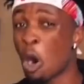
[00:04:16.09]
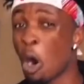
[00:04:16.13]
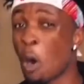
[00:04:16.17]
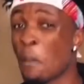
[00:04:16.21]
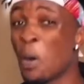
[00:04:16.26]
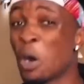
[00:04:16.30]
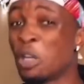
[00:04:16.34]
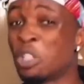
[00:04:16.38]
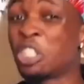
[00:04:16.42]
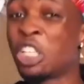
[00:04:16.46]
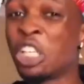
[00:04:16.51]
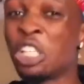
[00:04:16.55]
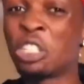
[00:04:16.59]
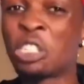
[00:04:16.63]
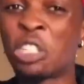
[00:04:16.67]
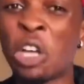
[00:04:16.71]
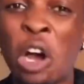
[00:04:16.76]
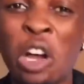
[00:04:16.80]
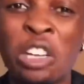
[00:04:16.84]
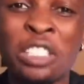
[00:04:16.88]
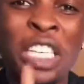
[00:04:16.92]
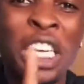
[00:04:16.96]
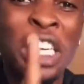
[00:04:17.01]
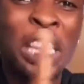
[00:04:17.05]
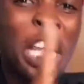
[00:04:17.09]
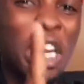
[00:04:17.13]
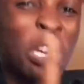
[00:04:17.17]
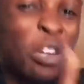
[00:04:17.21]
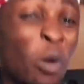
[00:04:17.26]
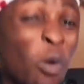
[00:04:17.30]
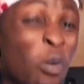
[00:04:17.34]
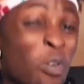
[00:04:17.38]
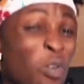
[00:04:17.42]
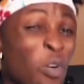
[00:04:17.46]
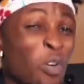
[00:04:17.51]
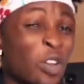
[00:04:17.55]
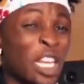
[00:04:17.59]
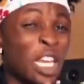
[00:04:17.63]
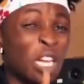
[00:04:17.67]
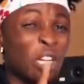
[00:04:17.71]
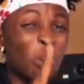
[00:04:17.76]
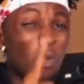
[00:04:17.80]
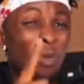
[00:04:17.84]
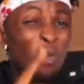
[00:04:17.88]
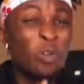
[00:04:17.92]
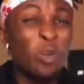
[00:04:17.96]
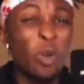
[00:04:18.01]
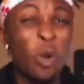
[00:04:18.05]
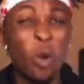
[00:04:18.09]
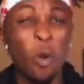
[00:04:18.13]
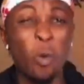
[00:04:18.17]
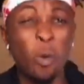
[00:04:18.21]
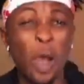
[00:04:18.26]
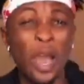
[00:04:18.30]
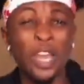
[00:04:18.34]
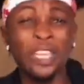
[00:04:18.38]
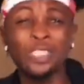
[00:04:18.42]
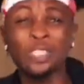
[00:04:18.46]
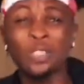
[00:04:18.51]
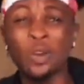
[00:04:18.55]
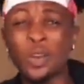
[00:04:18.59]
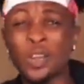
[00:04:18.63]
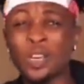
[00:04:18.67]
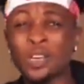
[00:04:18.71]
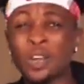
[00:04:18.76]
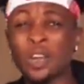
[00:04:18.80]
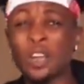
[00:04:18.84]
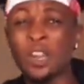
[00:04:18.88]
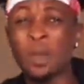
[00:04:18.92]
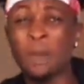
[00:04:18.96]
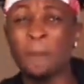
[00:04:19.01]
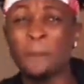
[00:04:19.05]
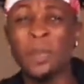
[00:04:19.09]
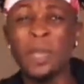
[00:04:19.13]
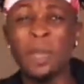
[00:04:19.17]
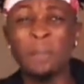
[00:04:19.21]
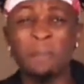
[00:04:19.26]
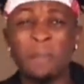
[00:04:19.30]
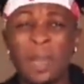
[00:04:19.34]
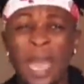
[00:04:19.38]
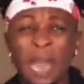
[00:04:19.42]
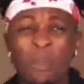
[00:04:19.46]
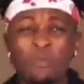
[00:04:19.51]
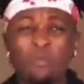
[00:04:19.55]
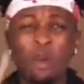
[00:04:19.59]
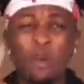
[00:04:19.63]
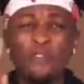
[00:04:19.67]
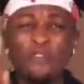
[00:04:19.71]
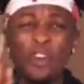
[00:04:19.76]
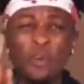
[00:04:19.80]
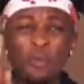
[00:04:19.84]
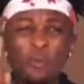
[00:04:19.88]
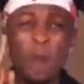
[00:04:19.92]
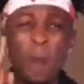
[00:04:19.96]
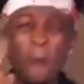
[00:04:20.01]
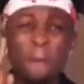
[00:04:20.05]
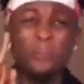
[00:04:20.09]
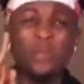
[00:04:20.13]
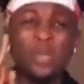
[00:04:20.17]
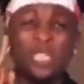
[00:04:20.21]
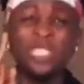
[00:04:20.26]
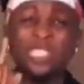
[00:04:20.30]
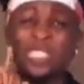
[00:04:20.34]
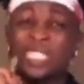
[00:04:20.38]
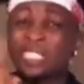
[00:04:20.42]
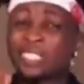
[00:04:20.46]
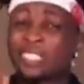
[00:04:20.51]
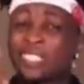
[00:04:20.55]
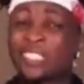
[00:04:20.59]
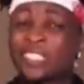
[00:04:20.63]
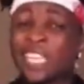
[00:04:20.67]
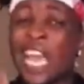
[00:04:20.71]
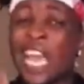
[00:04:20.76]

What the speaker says: Homo Jesus, they don't know what is going on. A big bad wolf from one prince.